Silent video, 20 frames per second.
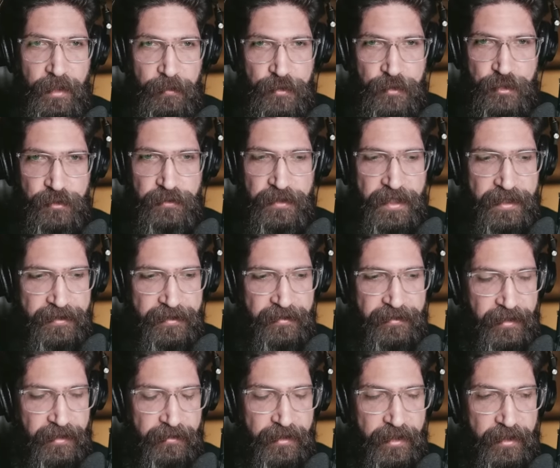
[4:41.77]
I'm sure that's a
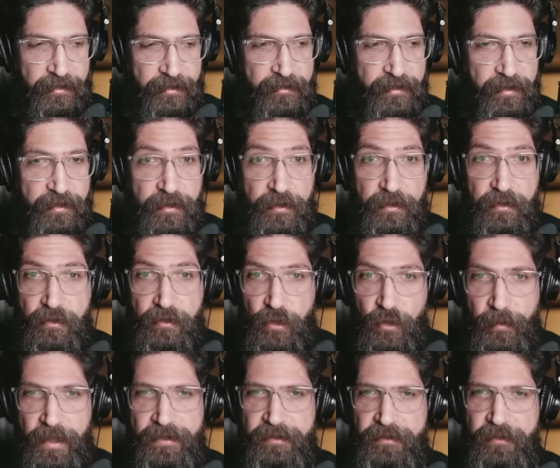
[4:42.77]
sarcastic
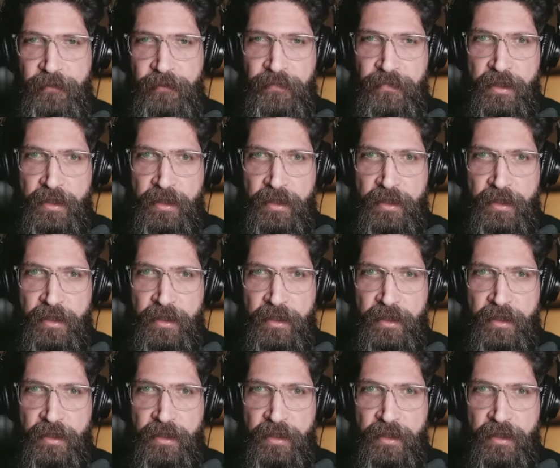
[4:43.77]
comment.